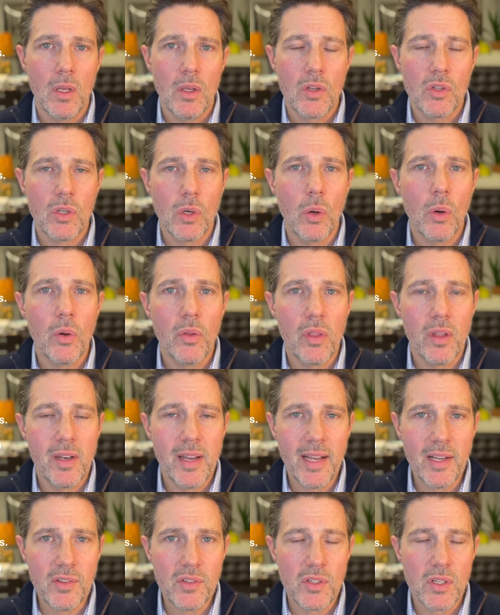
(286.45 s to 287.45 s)
So the
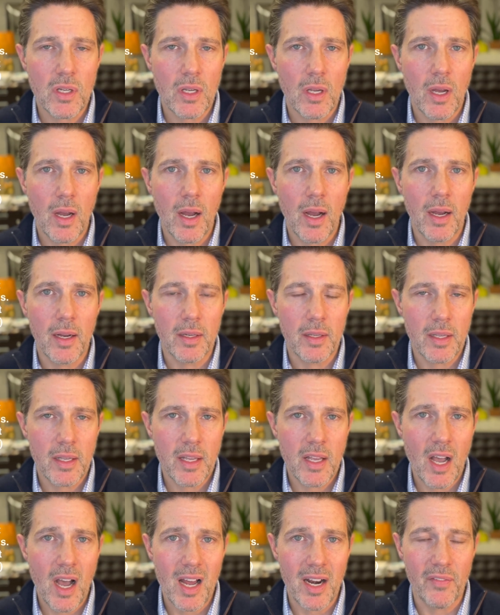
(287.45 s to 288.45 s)
next
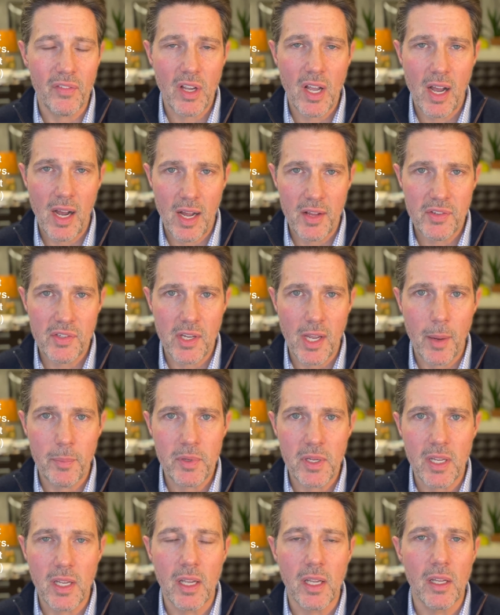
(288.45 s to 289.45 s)
kind of concept
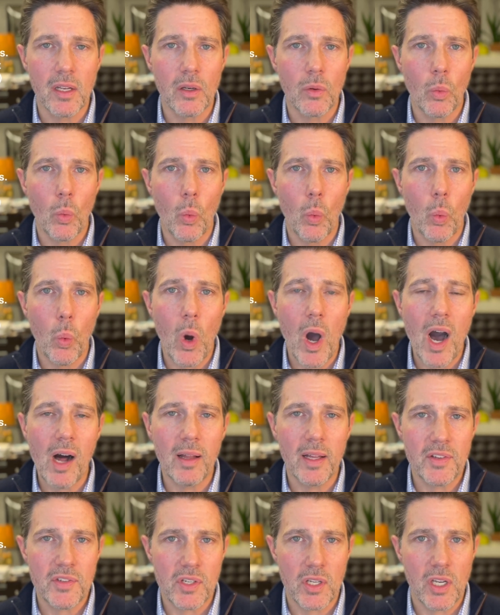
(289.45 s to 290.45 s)
in
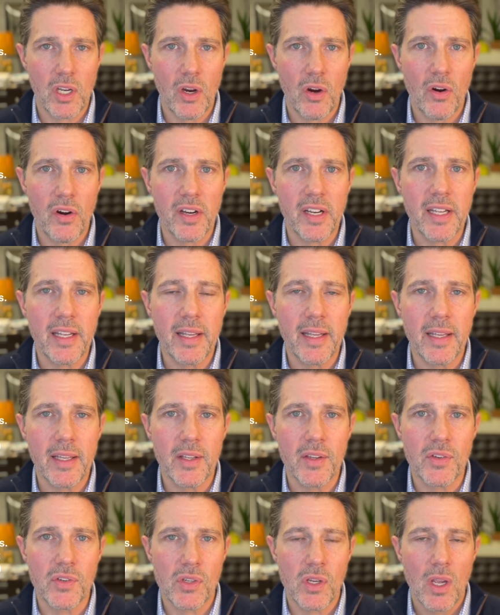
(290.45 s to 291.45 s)
wallet security
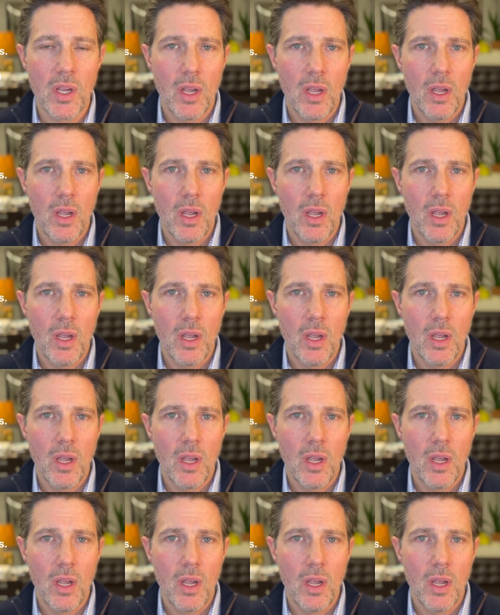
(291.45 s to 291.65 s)
is